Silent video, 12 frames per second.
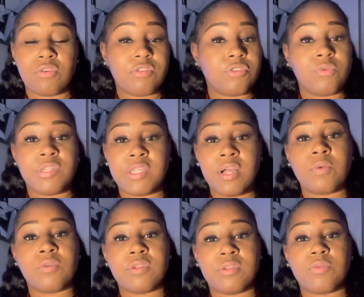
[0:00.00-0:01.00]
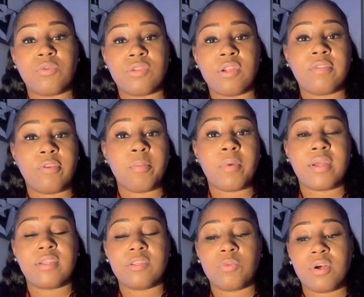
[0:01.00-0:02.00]
suicide was on their
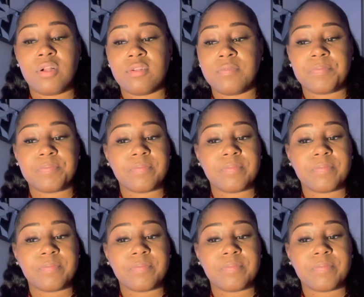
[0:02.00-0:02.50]
mind as well.